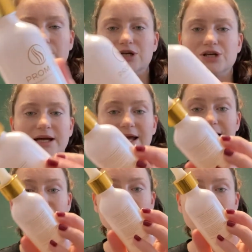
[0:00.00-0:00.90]
which I get
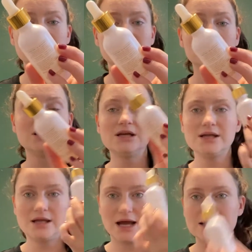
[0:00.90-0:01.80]
every month,
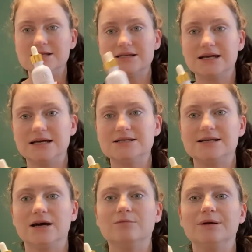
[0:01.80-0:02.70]
and this has hands
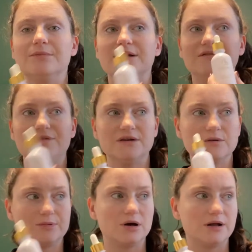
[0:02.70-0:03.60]
down been my
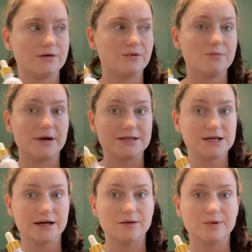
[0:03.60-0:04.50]
favorite product throughout my
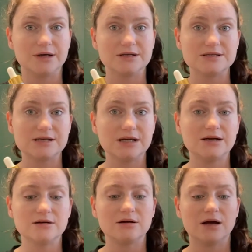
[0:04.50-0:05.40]
entire pregnancy.
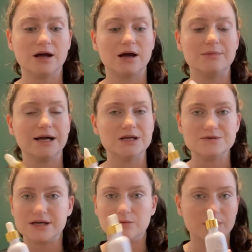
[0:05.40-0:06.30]
I
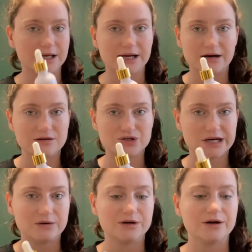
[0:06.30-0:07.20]
use it when I get out of the
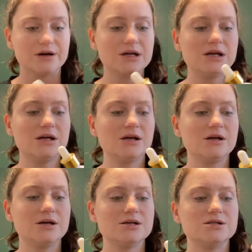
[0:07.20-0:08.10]
shower.
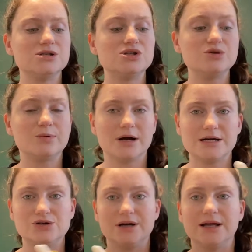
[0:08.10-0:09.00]
It's super
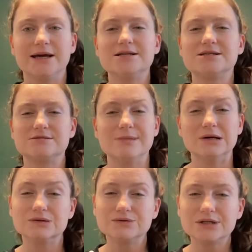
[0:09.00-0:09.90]
hydrating. It
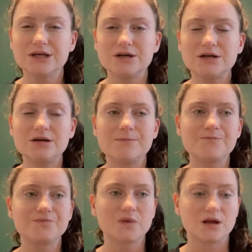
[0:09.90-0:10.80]
smells really good.
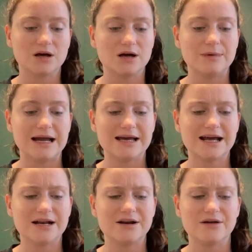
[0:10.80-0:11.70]
I
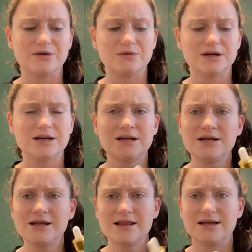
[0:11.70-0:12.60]
had another one
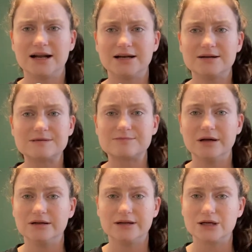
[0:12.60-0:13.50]
that ended up
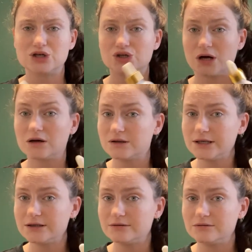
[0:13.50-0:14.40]
smelling like
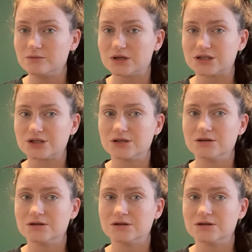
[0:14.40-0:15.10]
chocolate, which